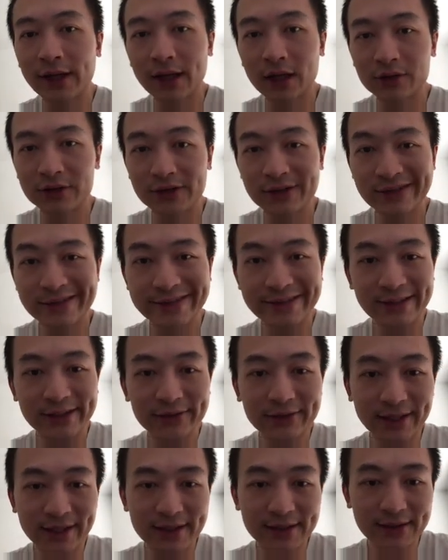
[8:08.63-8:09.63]
I'll just see you
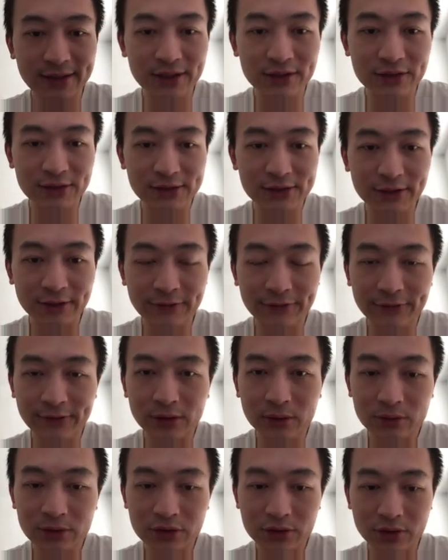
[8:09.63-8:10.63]
guys in just a
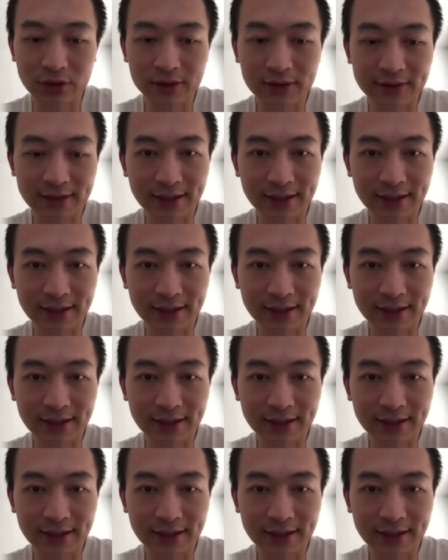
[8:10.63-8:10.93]
few short